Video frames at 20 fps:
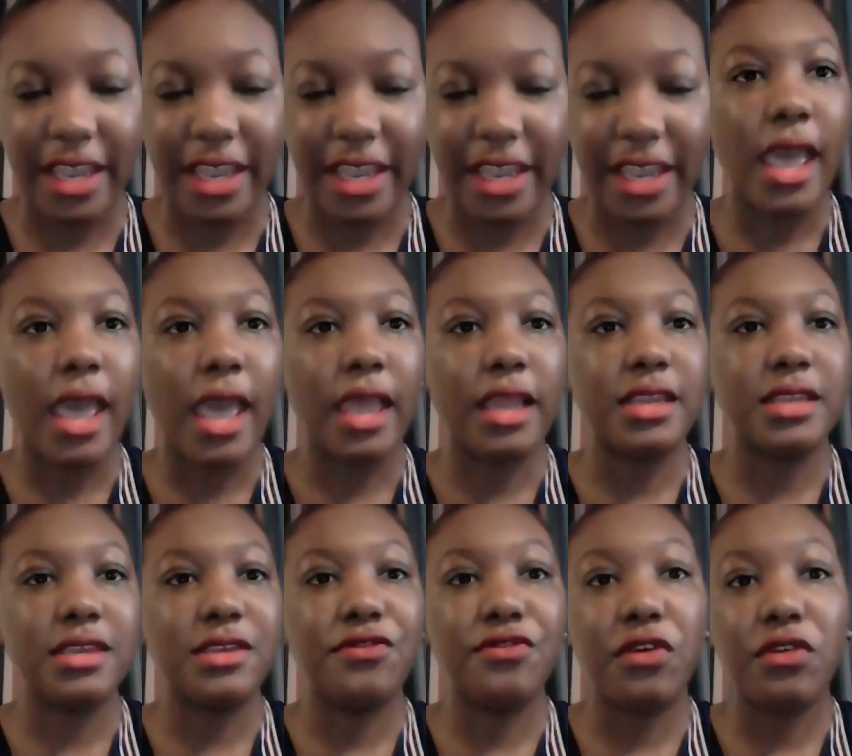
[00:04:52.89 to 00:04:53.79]
And
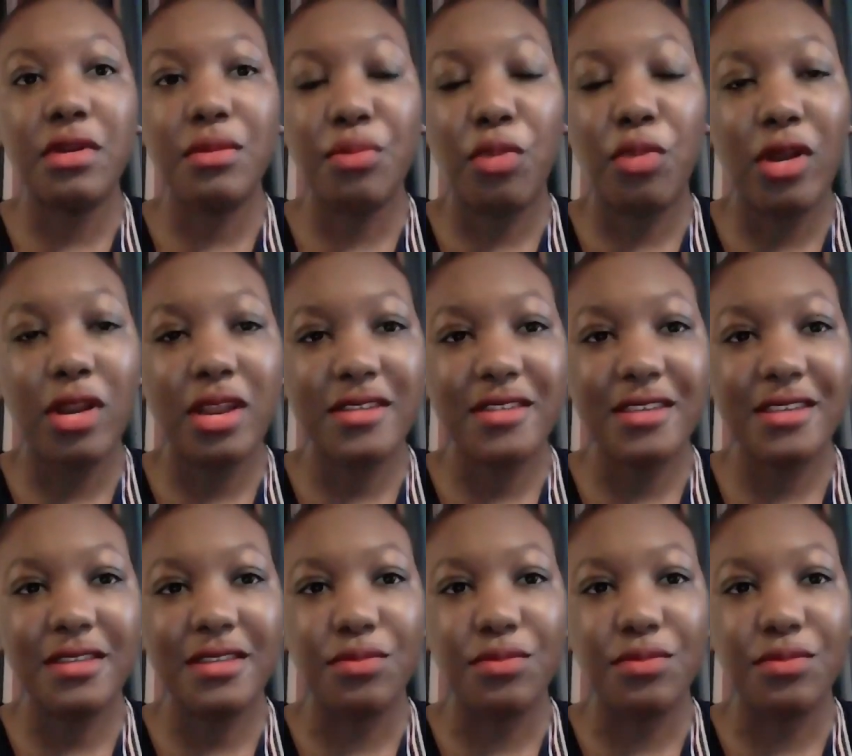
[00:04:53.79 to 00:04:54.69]
if foreign
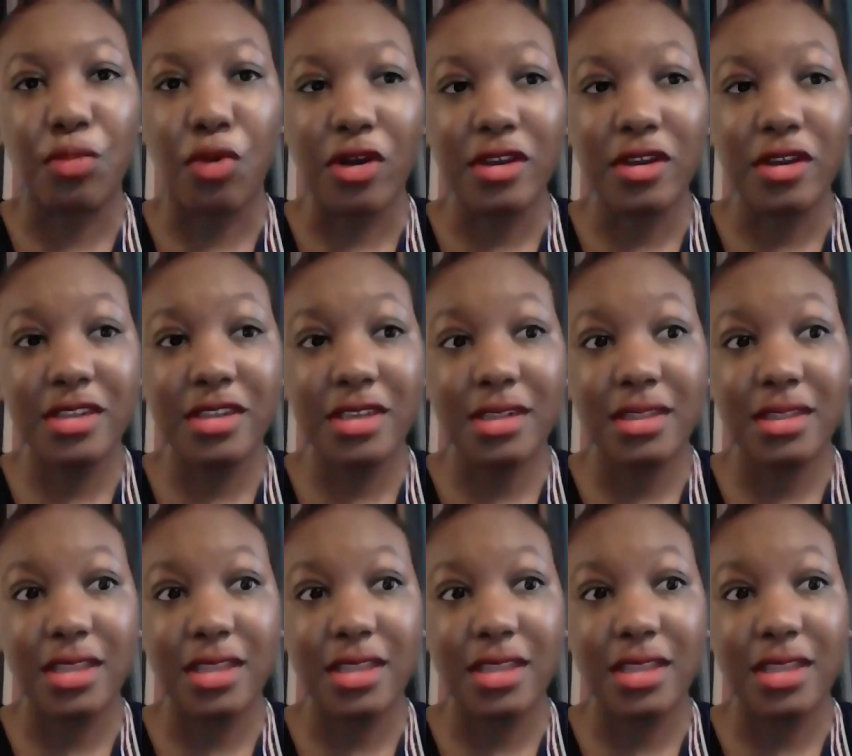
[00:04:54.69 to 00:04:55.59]
policies bottleneck
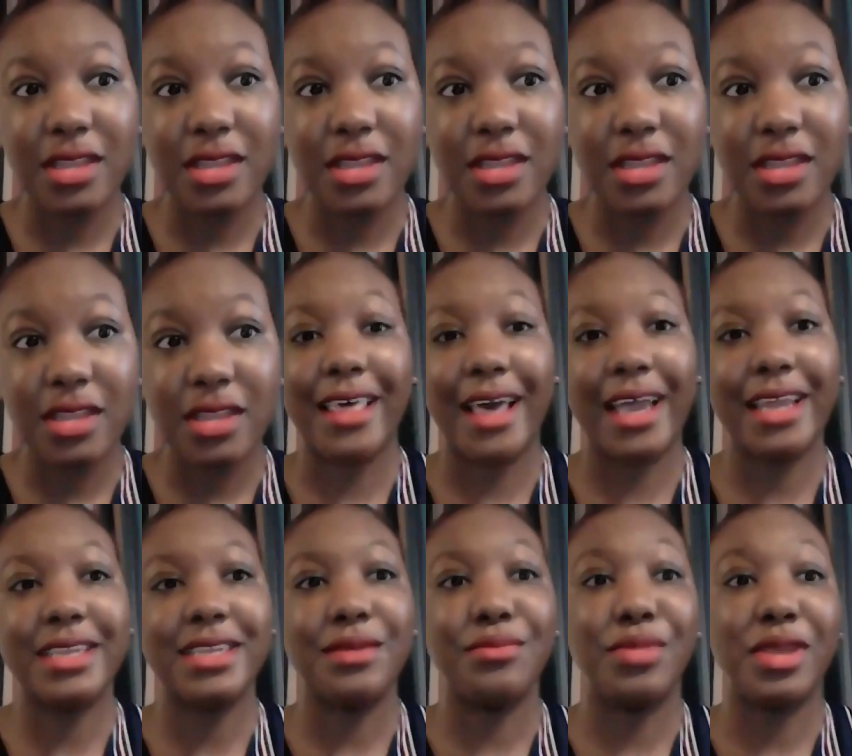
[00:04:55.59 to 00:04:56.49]
that progress,
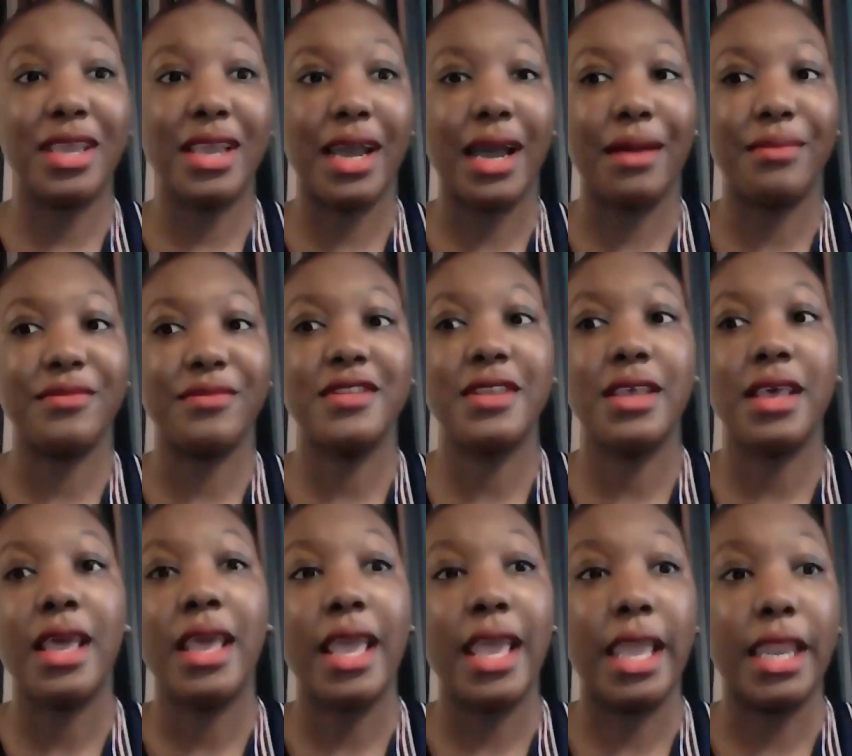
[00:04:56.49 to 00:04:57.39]
that becomes
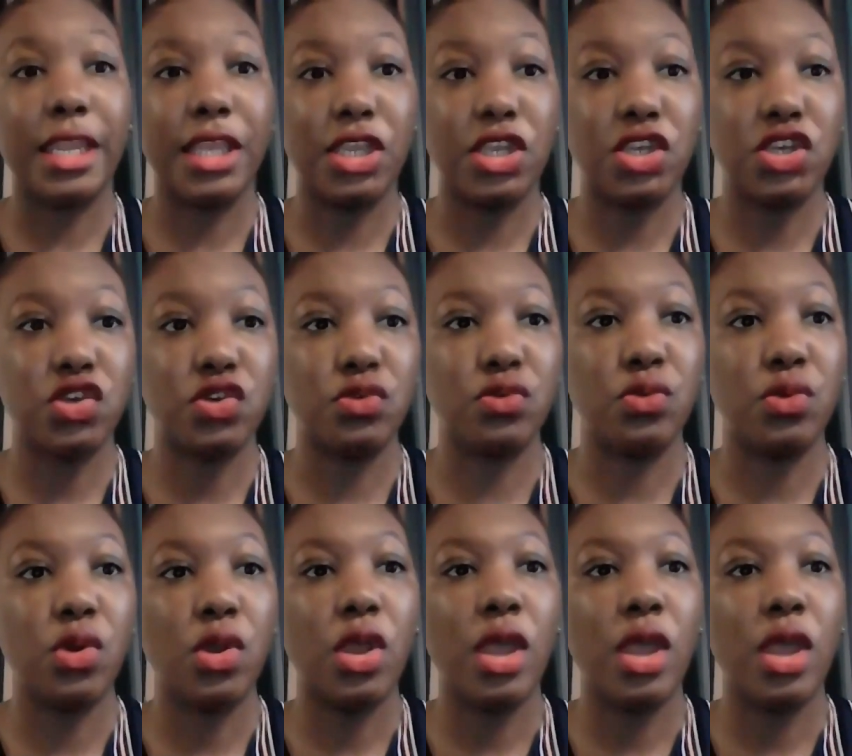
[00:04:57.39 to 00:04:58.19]
an issue.